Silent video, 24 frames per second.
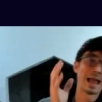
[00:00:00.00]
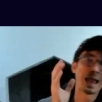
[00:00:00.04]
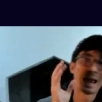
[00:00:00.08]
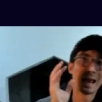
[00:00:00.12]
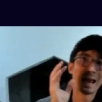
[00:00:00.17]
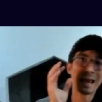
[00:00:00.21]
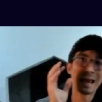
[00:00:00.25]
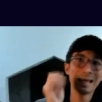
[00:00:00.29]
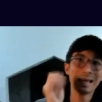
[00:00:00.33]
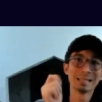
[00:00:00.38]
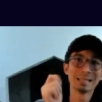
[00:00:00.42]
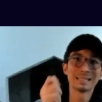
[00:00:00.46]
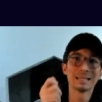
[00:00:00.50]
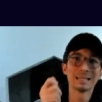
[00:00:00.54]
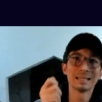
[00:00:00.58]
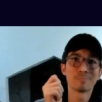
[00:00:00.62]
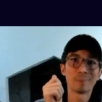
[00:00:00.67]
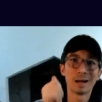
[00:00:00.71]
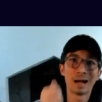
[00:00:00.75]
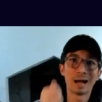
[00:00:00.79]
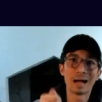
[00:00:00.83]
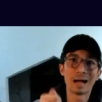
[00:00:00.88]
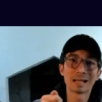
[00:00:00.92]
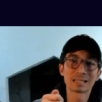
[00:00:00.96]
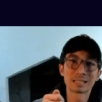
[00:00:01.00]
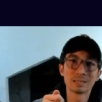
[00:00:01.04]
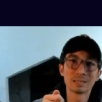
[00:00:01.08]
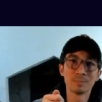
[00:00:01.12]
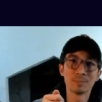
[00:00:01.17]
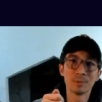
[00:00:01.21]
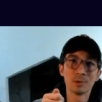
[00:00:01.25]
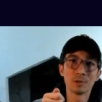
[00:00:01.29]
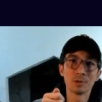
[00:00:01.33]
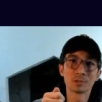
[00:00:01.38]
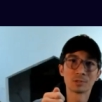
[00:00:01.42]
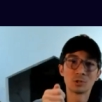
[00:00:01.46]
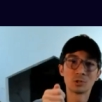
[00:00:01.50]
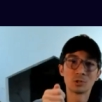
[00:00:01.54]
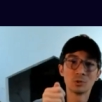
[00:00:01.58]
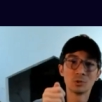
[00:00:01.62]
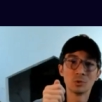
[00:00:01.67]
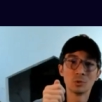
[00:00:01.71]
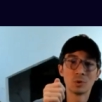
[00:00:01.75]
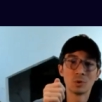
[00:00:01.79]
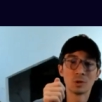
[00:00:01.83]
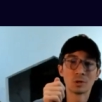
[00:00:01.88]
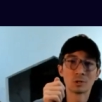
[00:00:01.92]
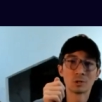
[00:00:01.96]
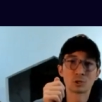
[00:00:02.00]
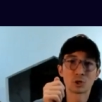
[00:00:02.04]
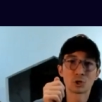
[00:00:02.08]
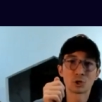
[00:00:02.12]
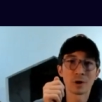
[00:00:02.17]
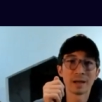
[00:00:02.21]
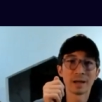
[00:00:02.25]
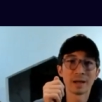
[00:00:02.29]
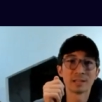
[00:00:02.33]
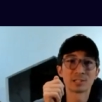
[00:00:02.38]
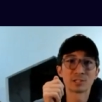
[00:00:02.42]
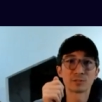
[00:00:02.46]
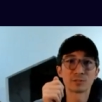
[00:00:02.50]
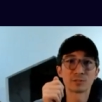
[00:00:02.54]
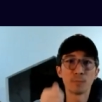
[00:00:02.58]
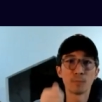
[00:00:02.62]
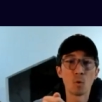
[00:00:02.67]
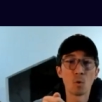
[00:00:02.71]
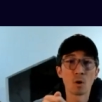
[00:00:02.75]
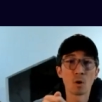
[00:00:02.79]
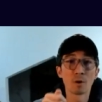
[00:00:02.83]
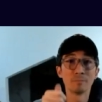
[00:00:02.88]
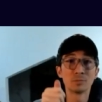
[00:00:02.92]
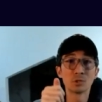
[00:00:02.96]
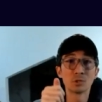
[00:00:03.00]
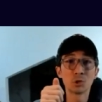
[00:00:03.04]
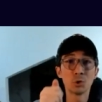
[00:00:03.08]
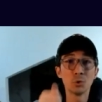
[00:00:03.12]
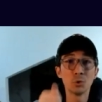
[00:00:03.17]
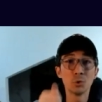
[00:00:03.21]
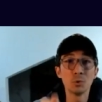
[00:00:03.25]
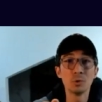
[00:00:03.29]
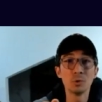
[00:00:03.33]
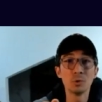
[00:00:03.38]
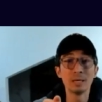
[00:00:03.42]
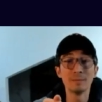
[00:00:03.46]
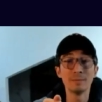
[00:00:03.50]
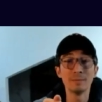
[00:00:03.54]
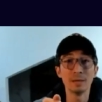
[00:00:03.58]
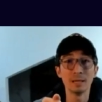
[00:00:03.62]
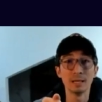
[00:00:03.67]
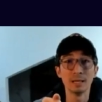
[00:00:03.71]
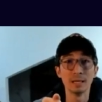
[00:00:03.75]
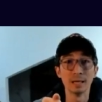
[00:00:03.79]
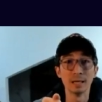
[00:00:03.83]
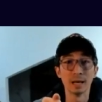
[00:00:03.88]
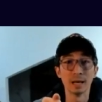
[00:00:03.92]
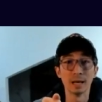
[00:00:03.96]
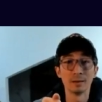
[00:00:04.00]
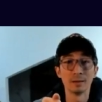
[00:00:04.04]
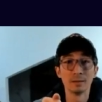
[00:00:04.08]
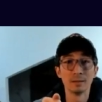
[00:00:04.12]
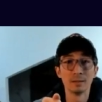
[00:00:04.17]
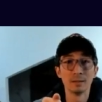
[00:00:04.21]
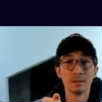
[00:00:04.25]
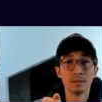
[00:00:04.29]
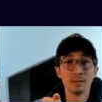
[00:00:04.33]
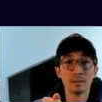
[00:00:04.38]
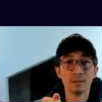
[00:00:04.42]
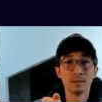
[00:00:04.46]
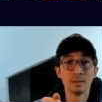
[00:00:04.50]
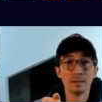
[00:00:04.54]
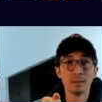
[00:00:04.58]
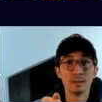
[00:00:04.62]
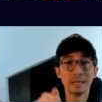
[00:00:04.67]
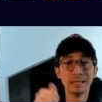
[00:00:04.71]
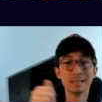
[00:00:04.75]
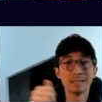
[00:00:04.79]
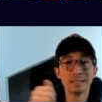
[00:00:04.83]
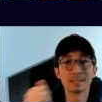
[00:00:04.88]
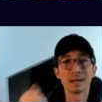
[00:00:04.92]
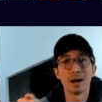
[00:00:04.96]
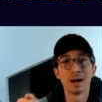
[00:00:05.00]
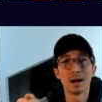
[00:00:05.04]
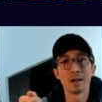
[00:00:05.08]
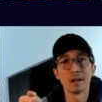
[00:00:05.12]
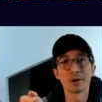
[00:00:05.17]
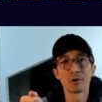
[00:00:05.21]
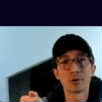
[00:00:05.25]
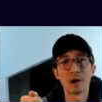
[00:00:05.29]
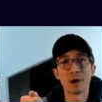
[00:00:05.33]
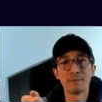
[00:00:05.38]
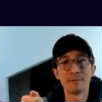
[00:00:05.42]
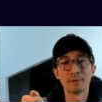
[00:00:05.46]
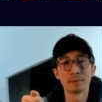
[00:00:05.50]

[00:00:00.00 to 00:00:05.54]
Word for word: is it possible to transform 2D media into holographic